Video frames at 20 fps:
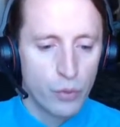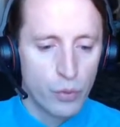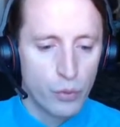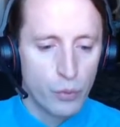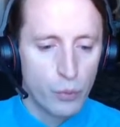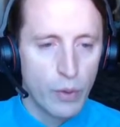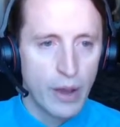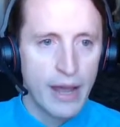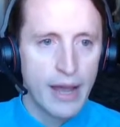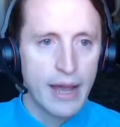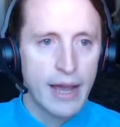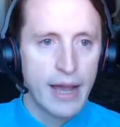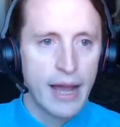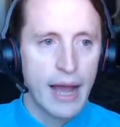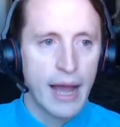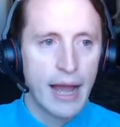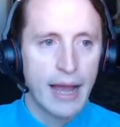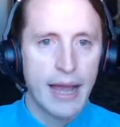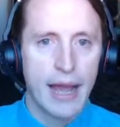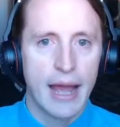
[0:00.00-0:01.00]
where
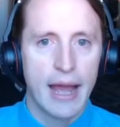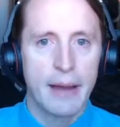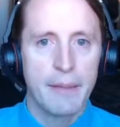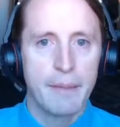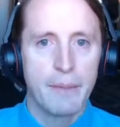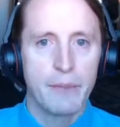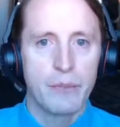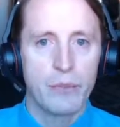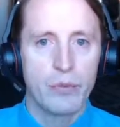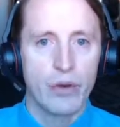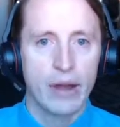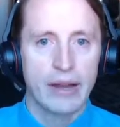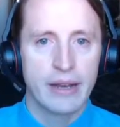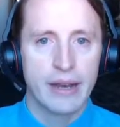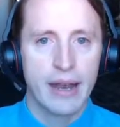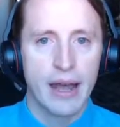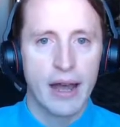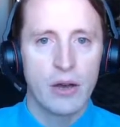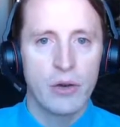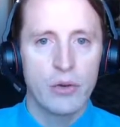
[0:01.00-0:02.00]
I am right
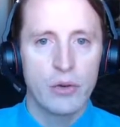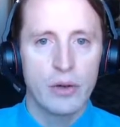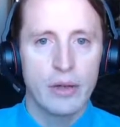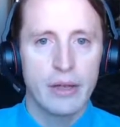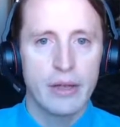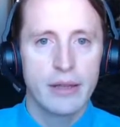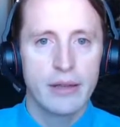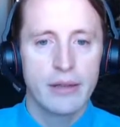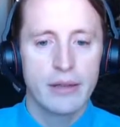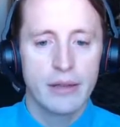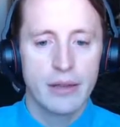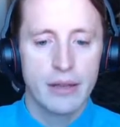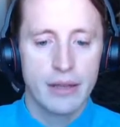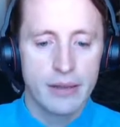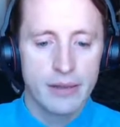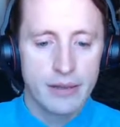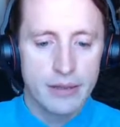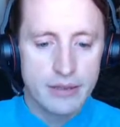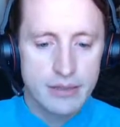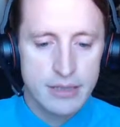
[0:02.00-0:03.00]
now
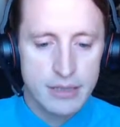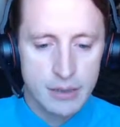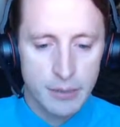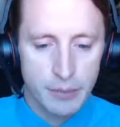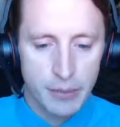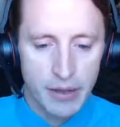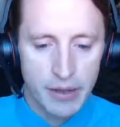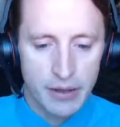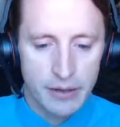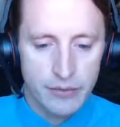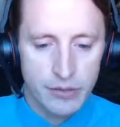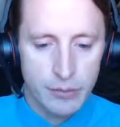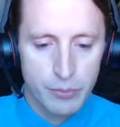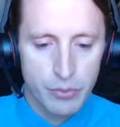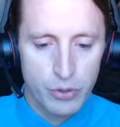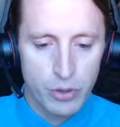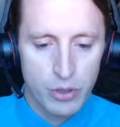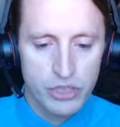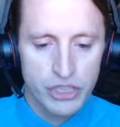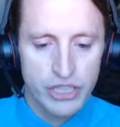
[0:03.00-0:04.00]
in this part of the
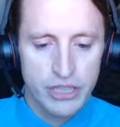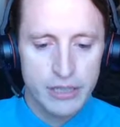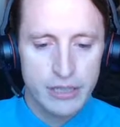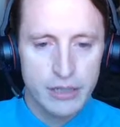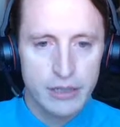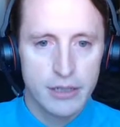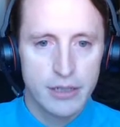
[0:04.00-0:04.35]
project.